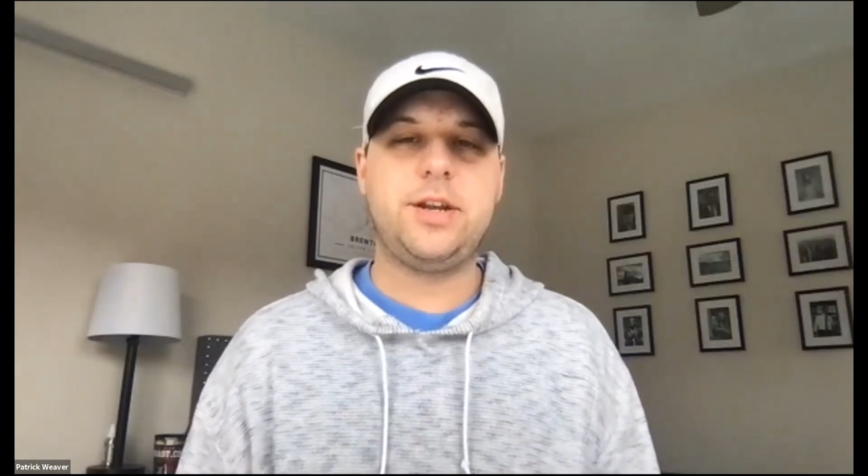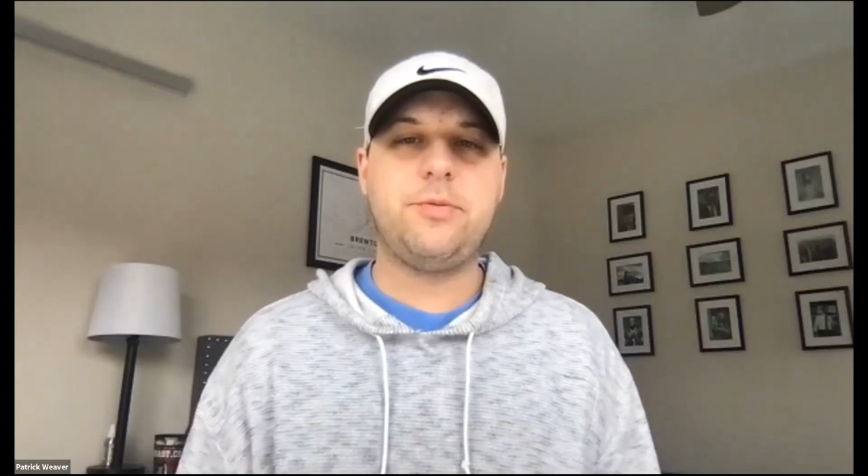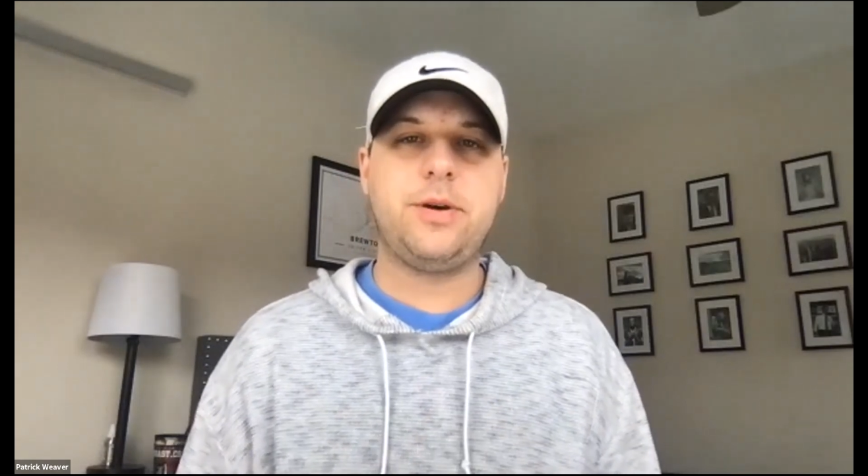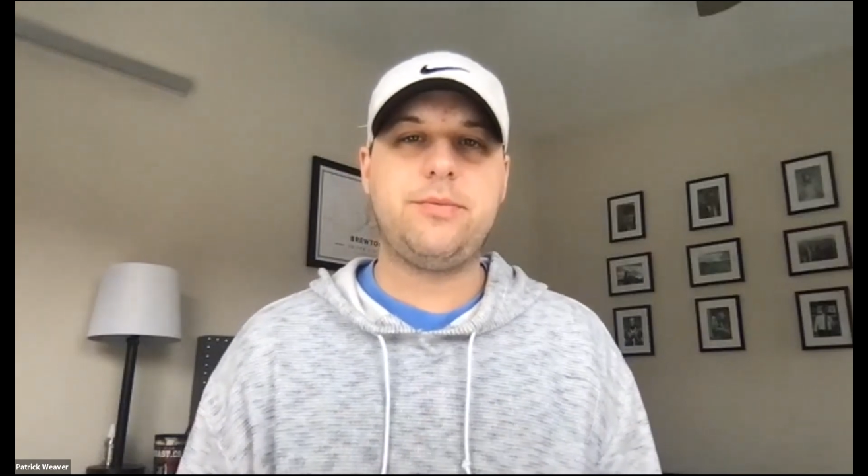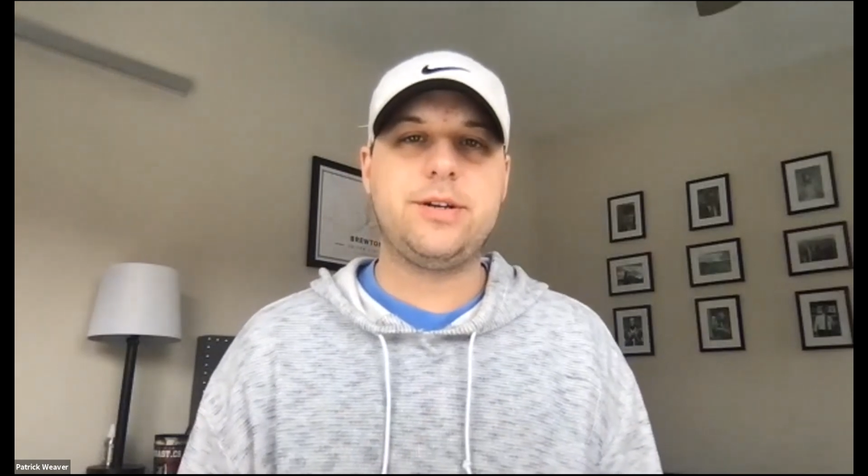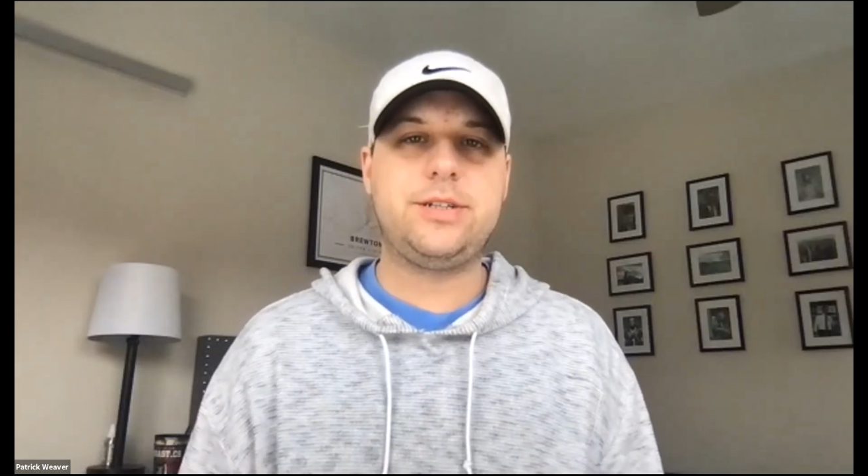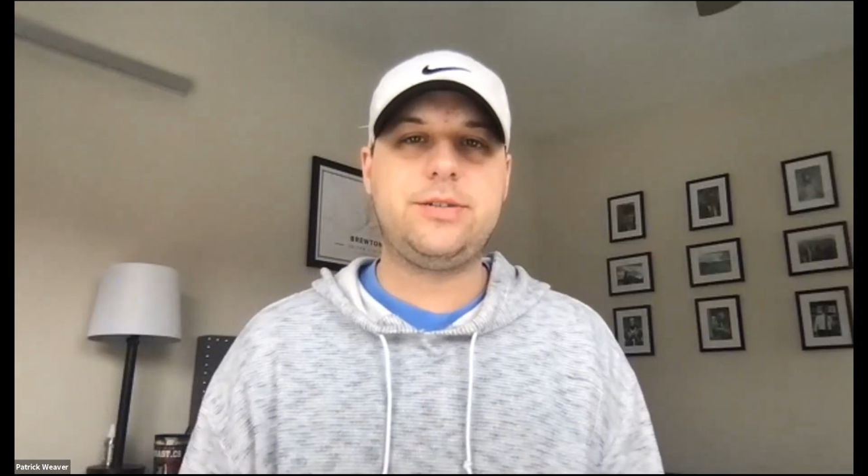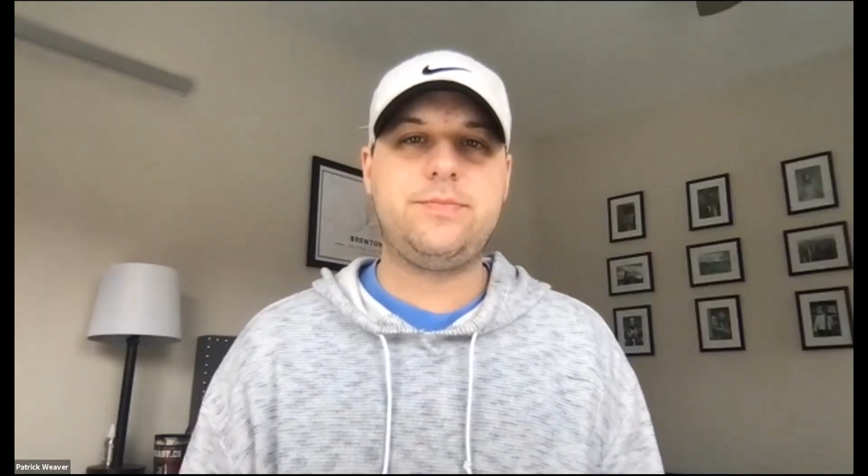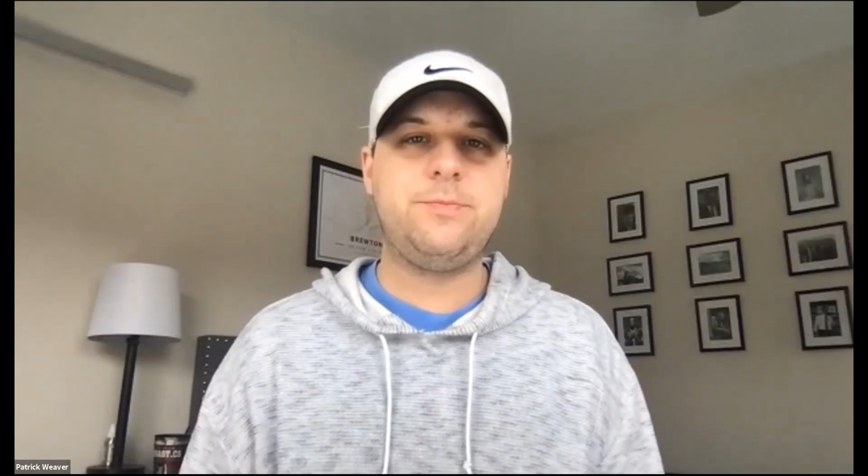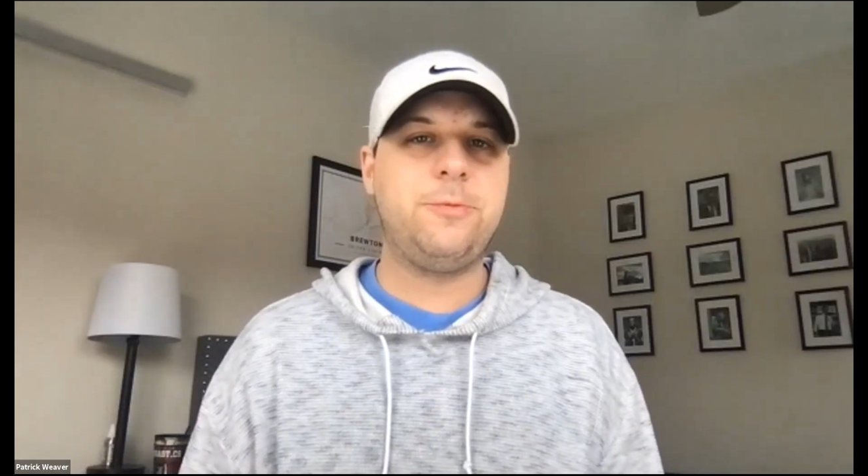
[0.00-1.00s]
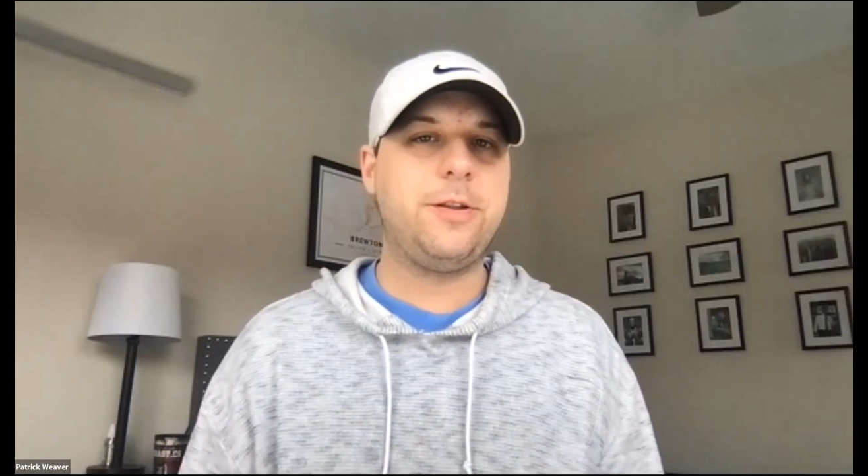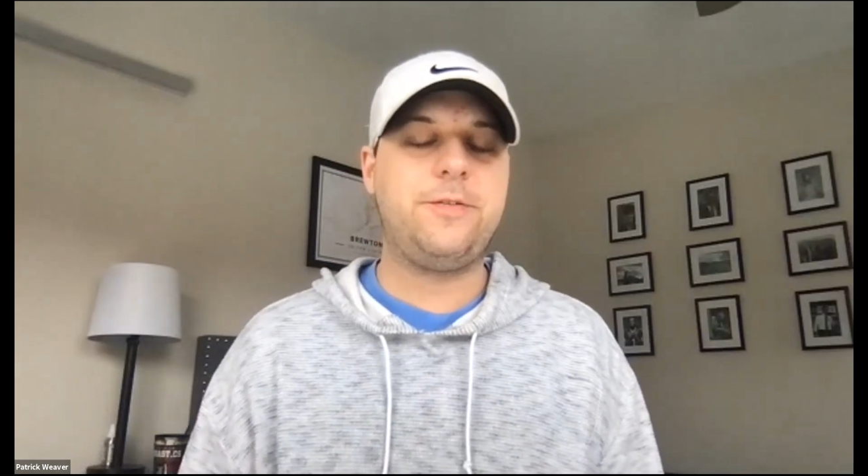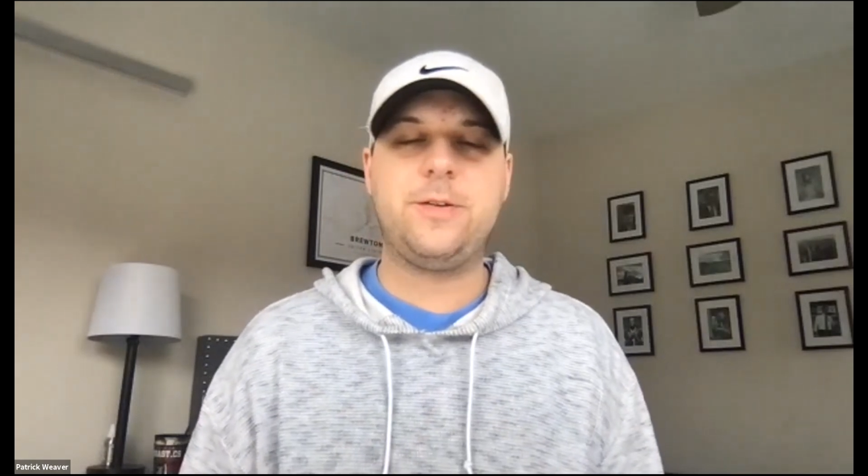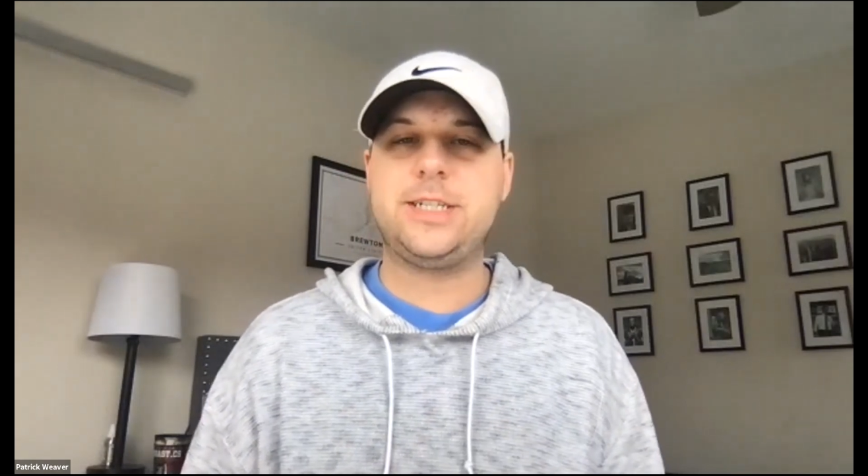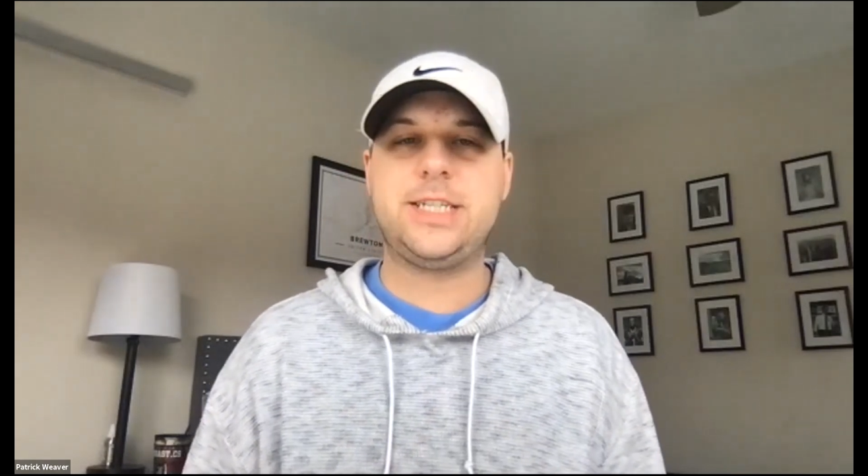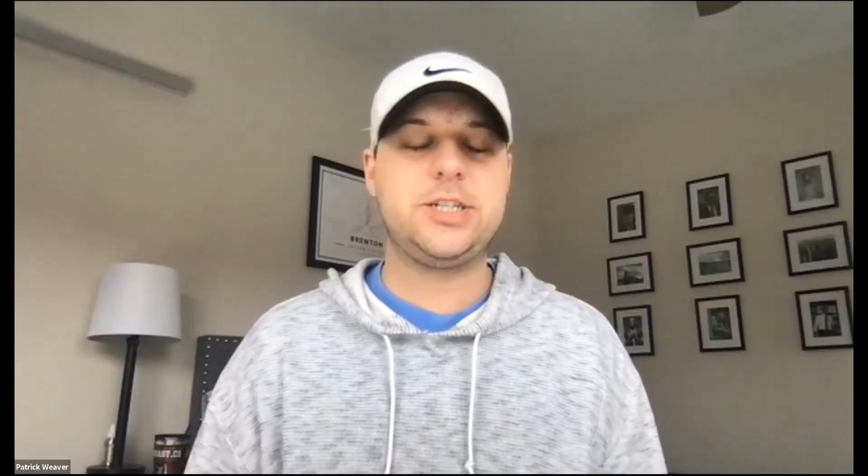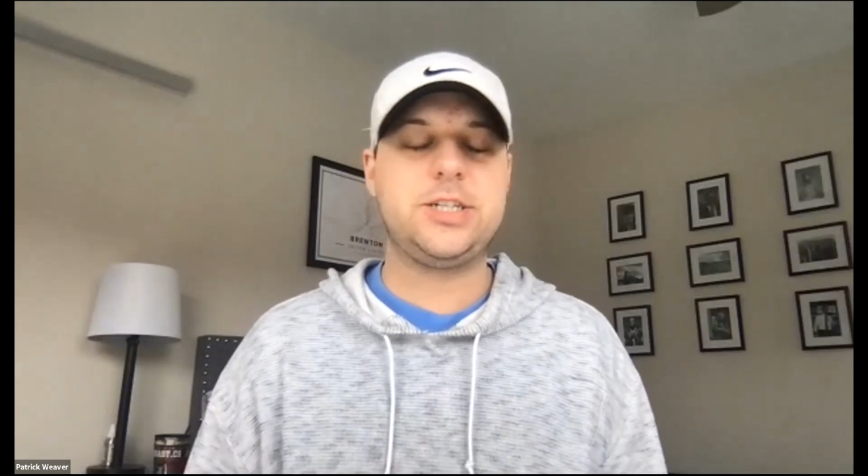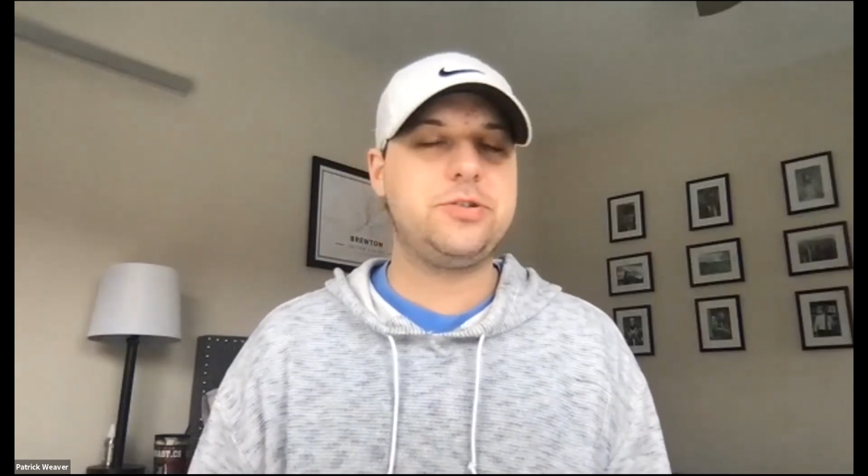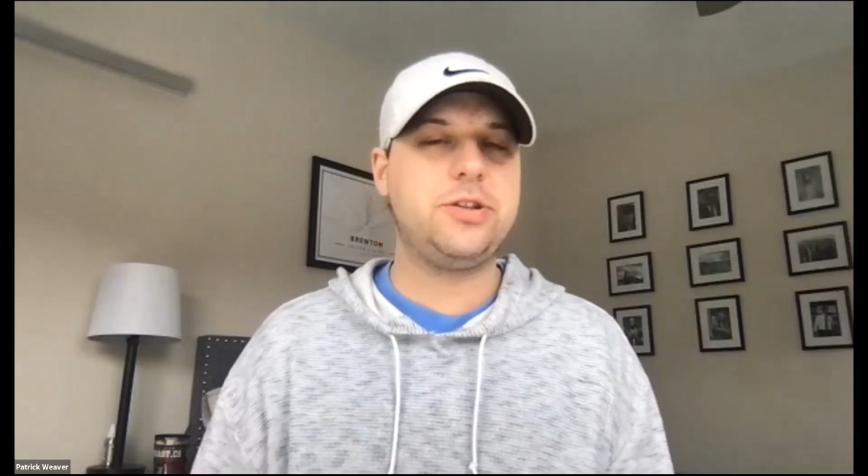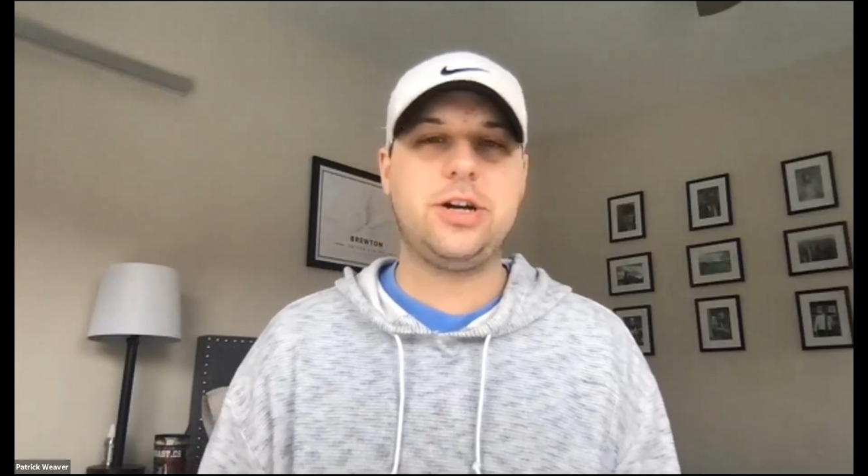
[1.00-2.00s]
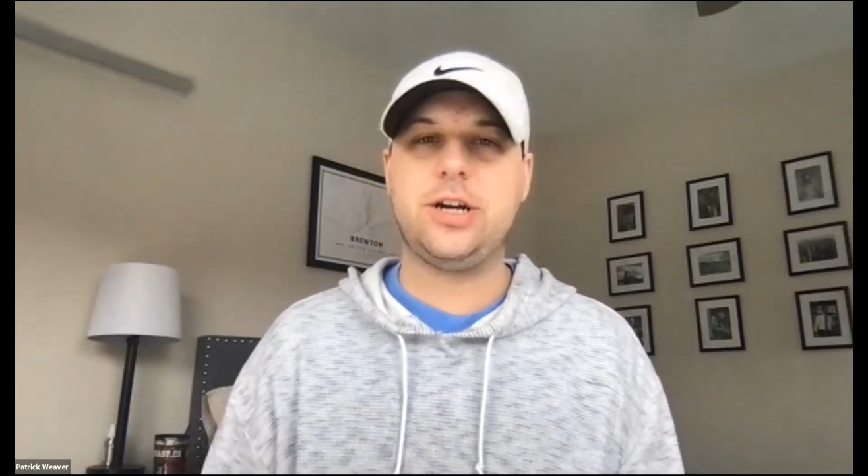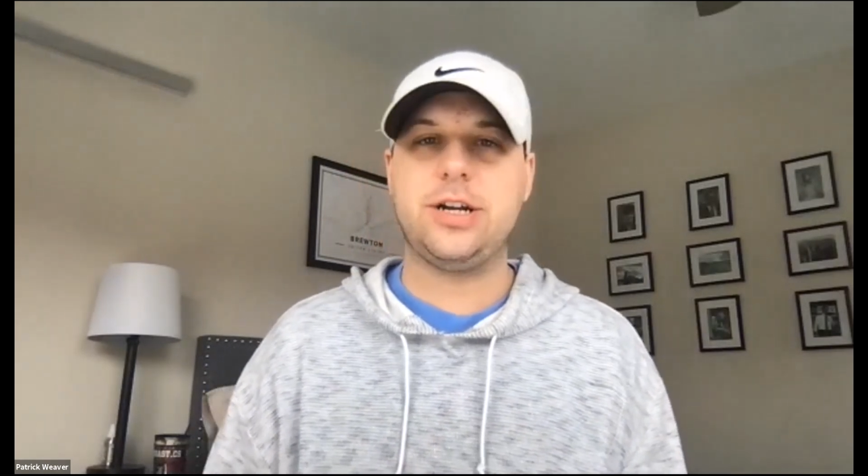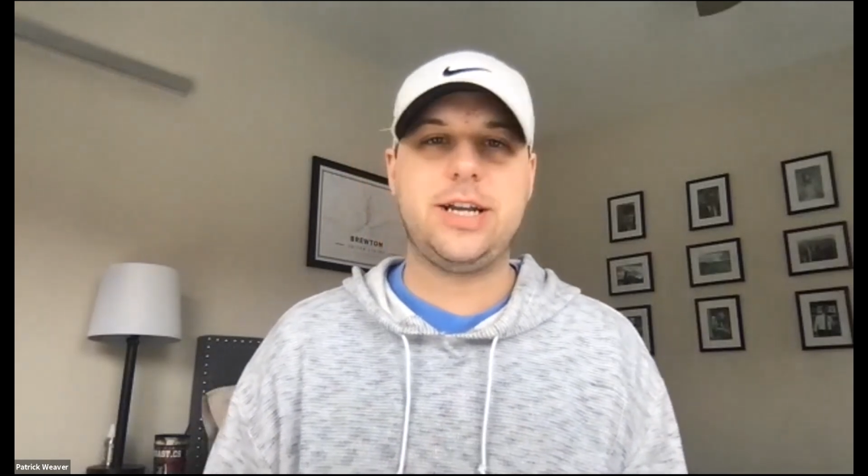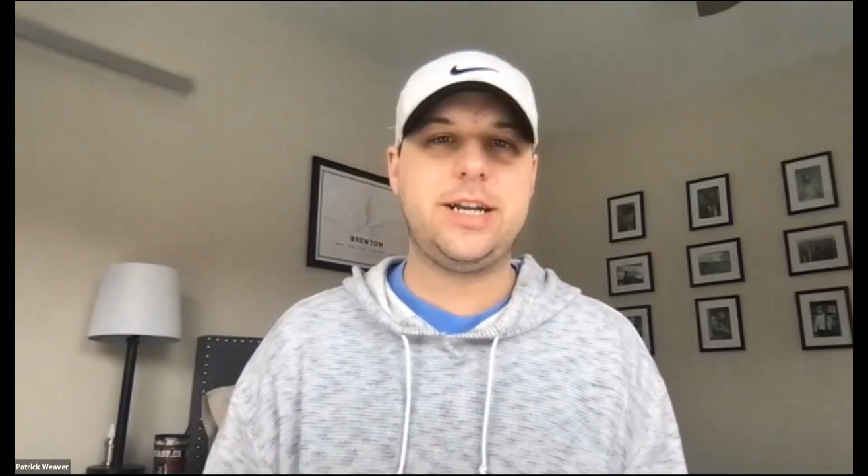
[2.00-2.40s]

we were one of the first things you learn